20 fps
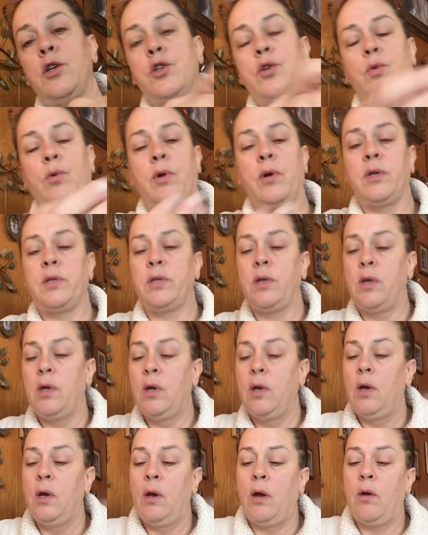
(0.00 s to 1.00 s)
short.
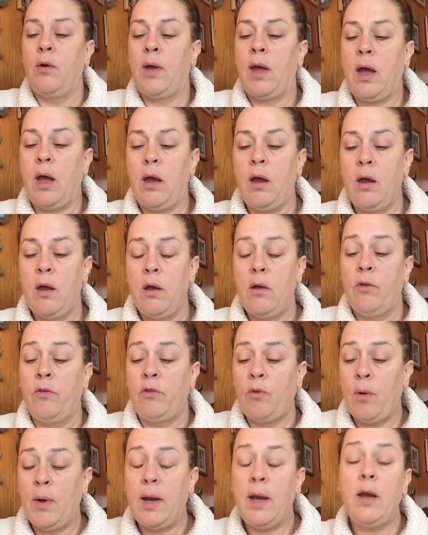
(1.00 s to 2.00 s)
Okay,
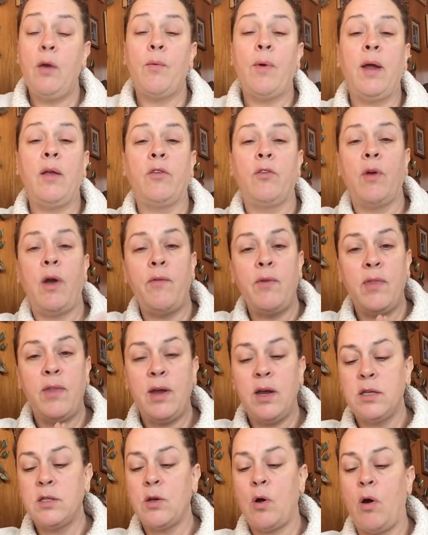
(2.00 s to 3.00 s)
so at any rate, so
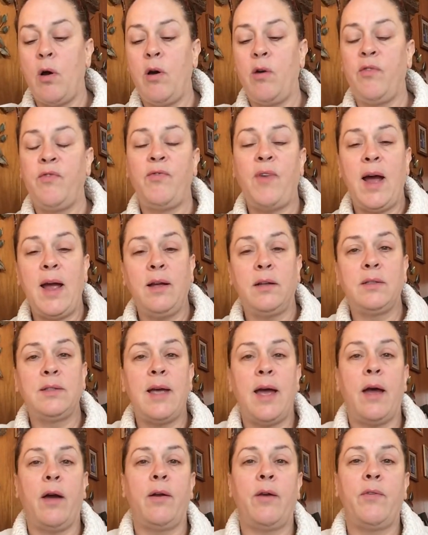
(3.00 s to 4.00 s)
everything is all filed
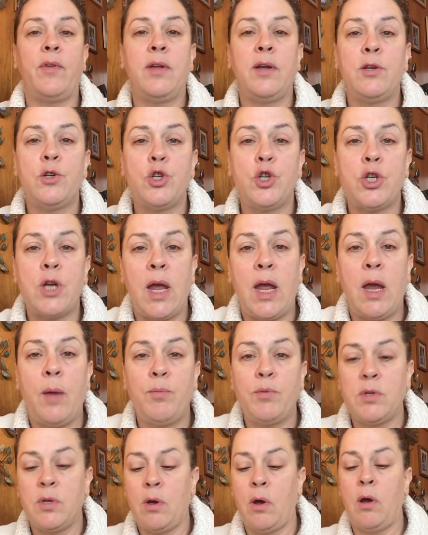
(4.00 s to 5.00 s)
down, everything is
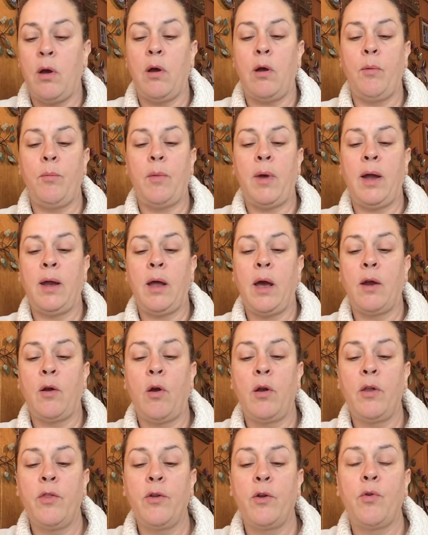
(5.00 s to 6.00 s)
shaped. I got
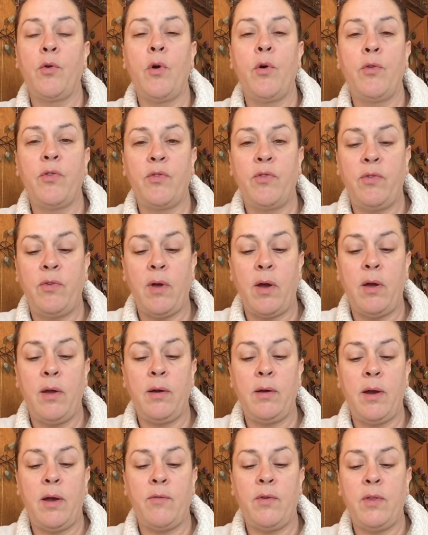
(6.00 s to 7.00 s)
all of the growth
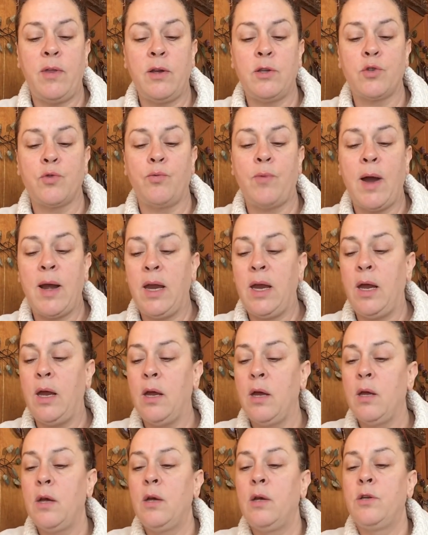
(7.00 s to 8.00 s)
done, everything's
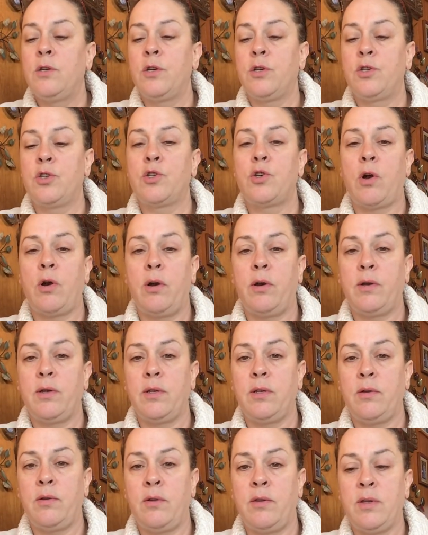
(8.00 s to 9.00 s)
ready to
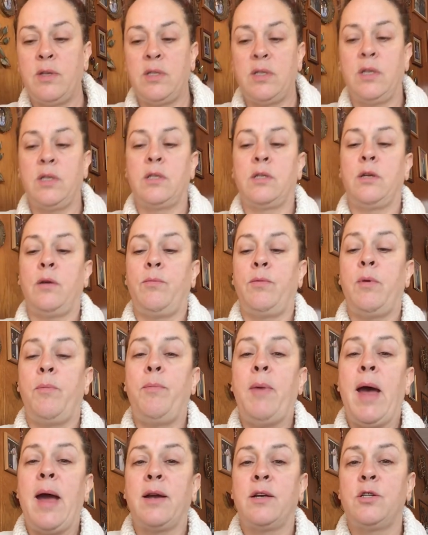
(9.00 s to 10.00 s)
start the system, the
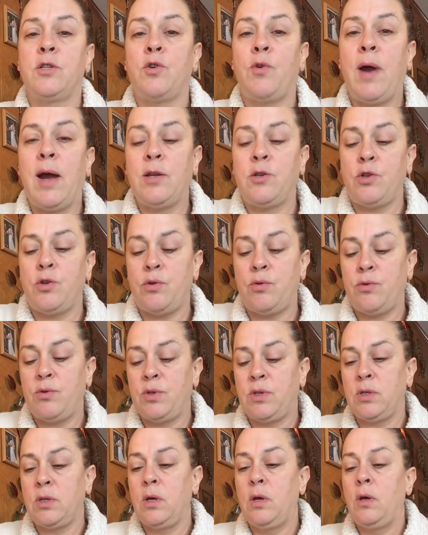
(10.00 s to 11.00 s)
back
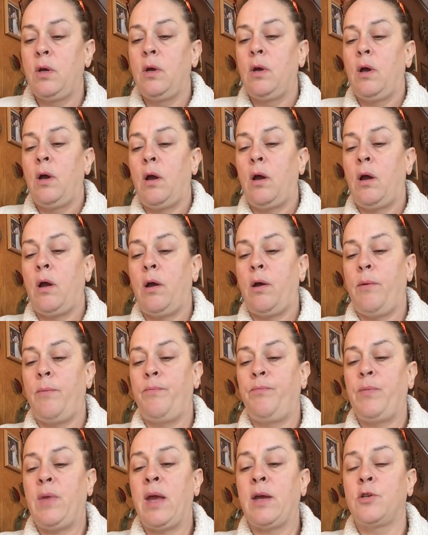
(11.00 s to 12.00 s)
scratchers
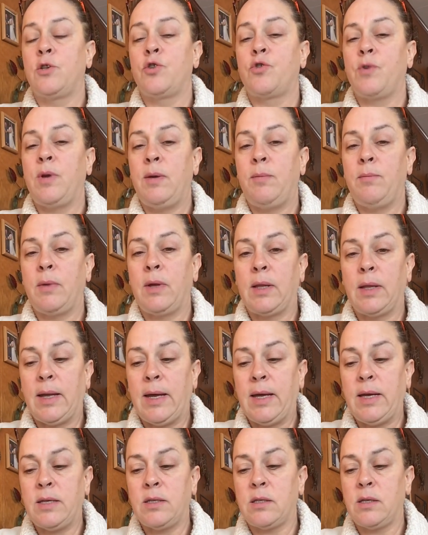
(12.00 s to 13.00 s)
extreme
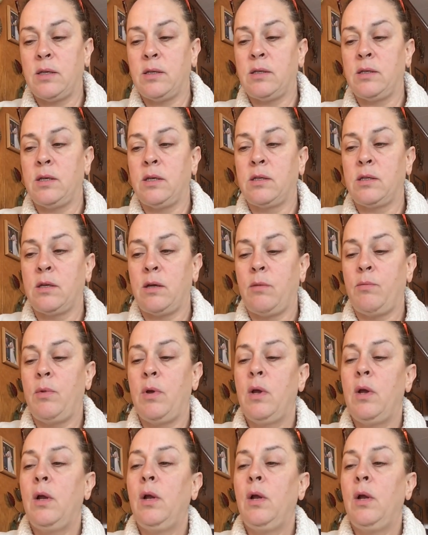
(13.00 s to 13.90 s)
glaze system.